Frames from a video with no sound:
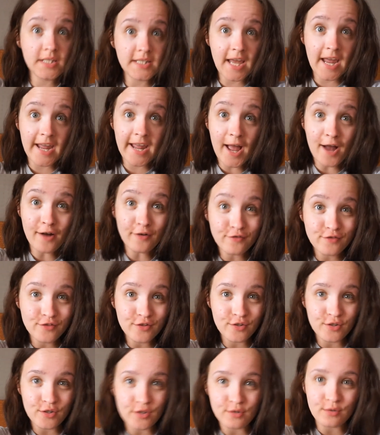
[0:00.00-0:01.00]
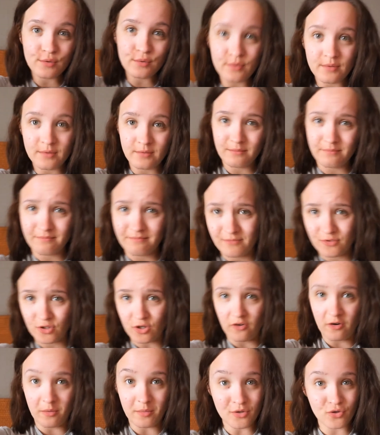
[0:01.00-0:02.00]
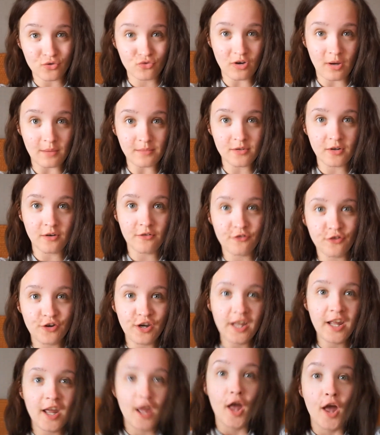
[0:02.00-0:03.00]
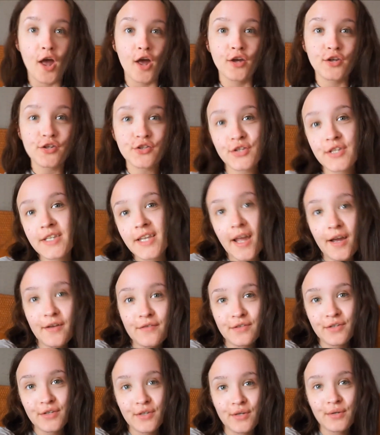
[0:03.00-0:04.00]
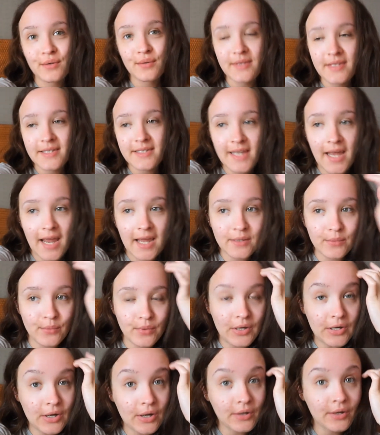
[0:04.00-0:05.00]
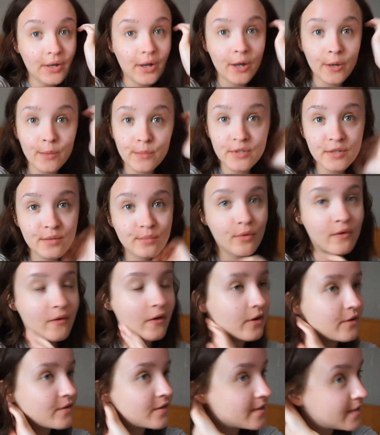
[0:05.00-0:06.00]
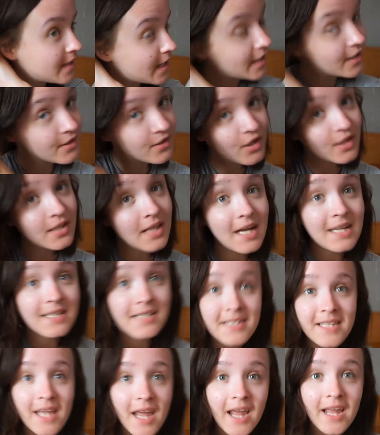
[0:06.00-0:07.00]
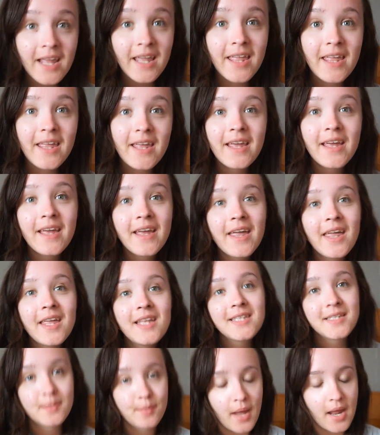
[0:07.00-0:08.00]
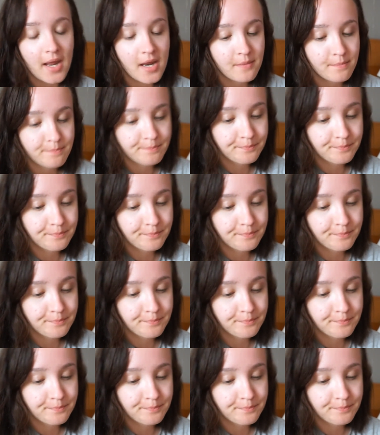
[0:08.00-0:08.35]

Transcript: Sunday afternoon. Straps go funny. Sunday afternoon today. We are going home tomorrow. Today is our last day in Spain.